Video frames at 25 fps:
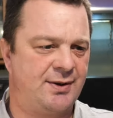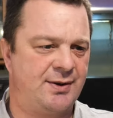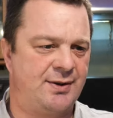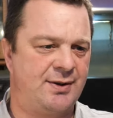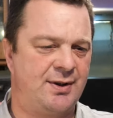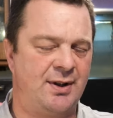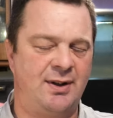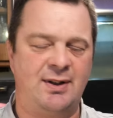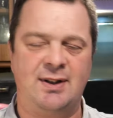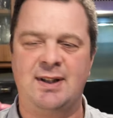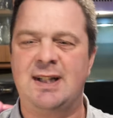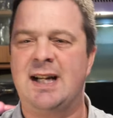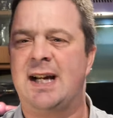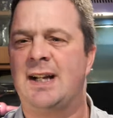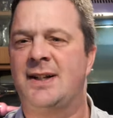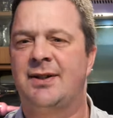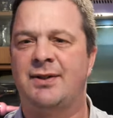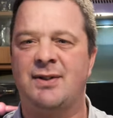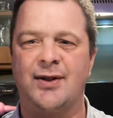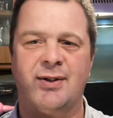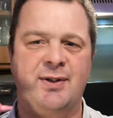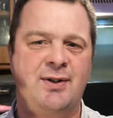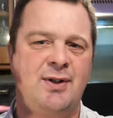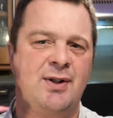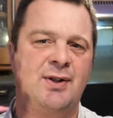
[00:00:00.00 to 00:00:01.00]
to, yeah,
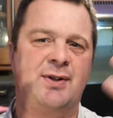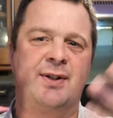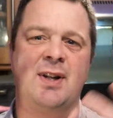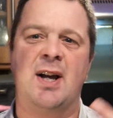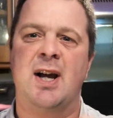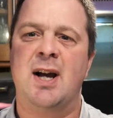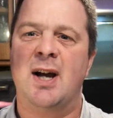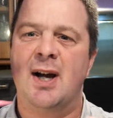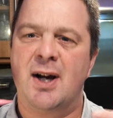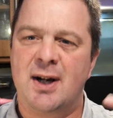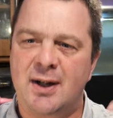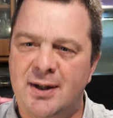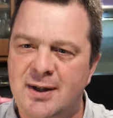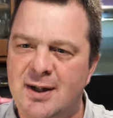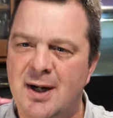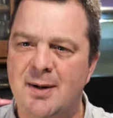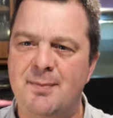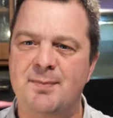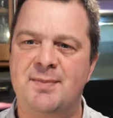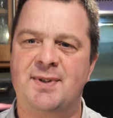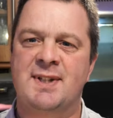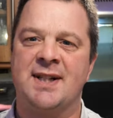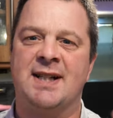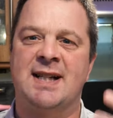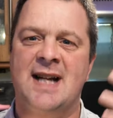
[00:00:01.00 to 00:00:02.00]
to just
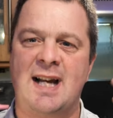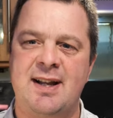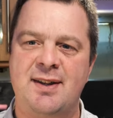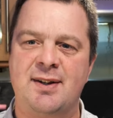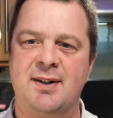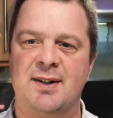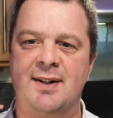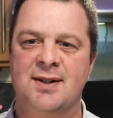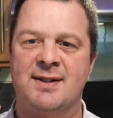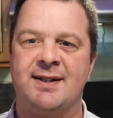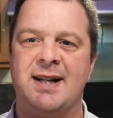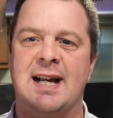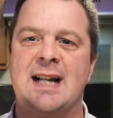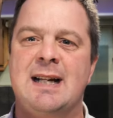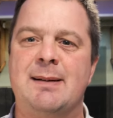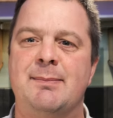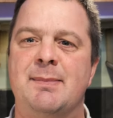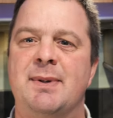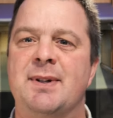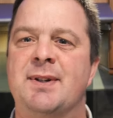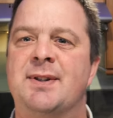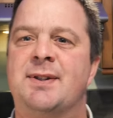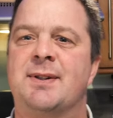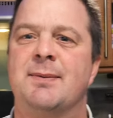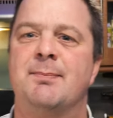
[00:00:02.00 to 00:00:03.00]
come together as
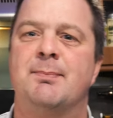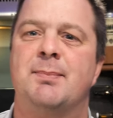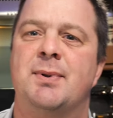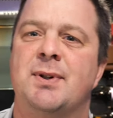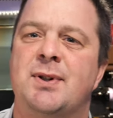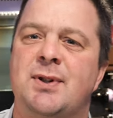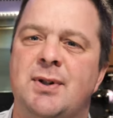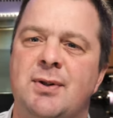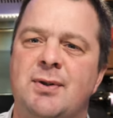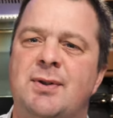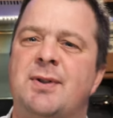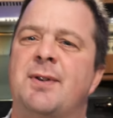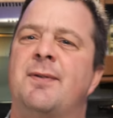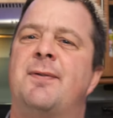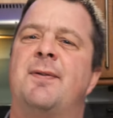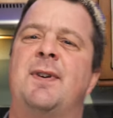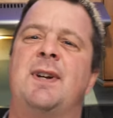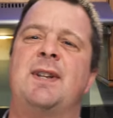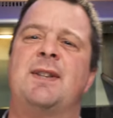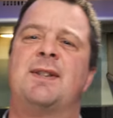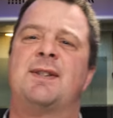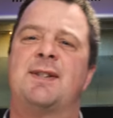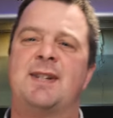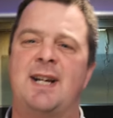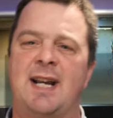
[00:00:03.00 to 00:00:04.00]
elements and produce a
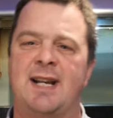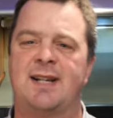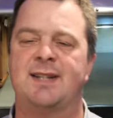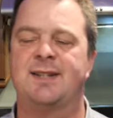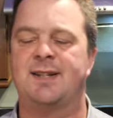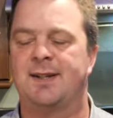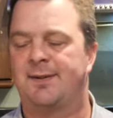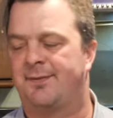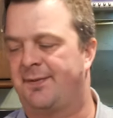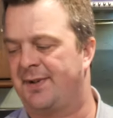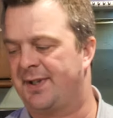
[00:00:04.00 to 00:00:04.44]
fantastic,